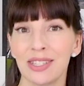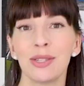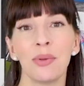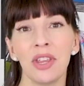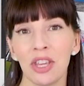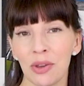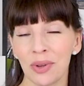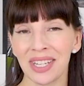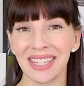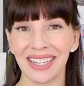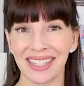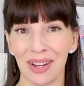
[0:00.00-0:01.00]
so that you can
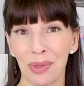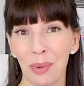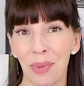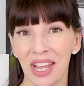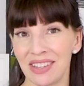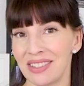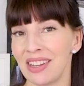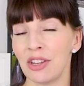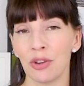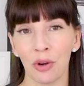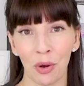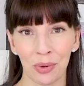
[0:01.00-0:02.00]
test out the pens in
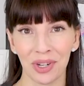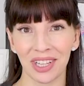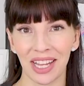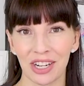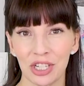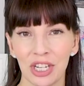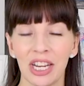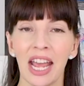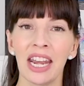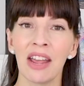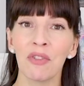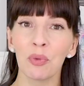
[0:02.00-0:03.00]
your own collection
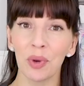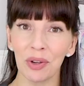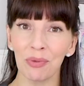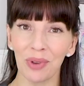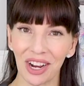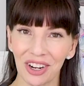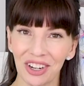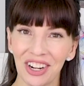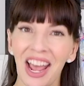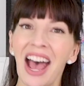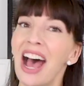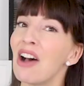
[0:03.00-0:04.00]
and have a written record
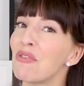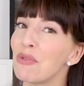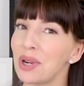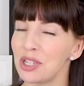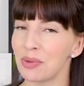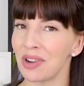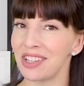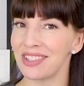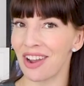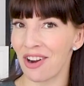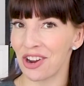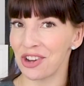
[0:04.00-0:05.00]
of which ones are